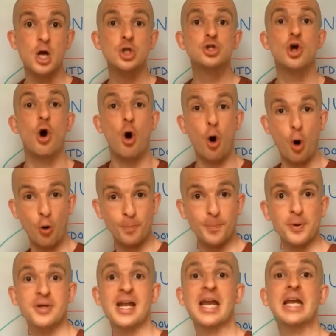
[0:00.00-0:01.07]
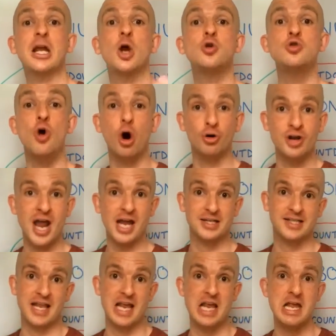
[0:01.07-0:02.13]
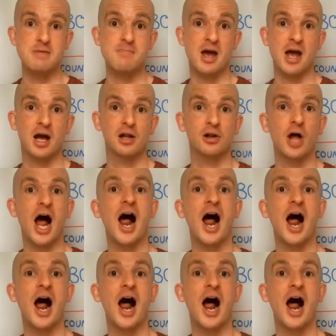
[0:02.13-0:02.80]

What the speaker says: to opening your next email.